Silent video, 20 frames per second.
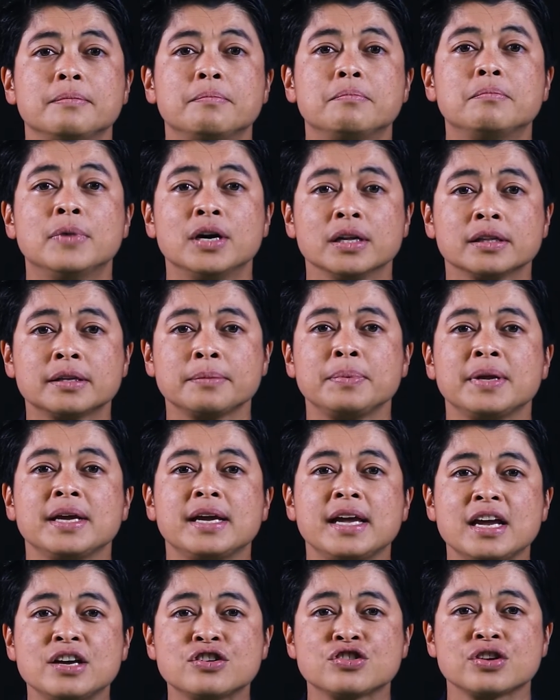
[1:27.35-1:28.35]

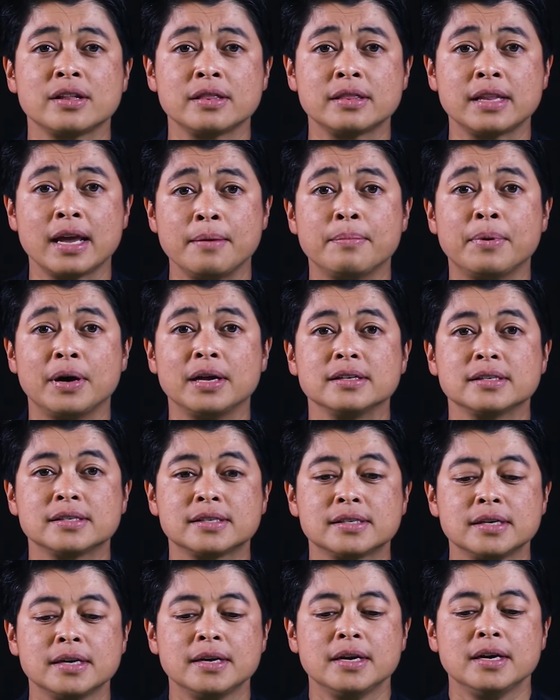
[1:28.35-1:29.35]
multiplication
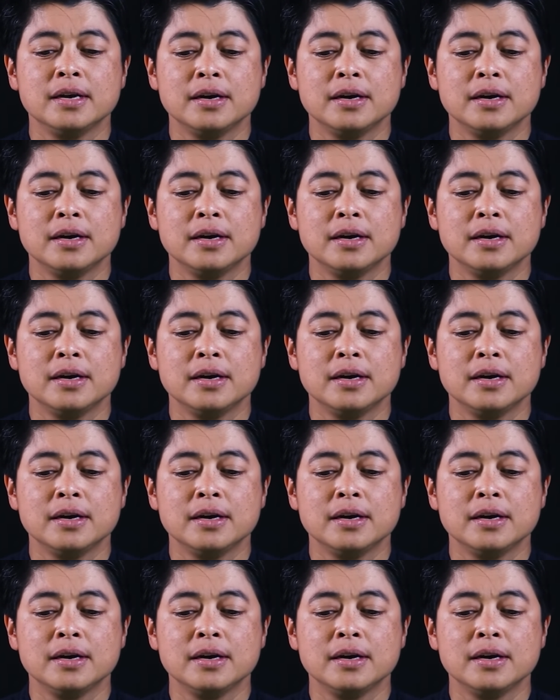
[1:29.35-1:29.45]
tables.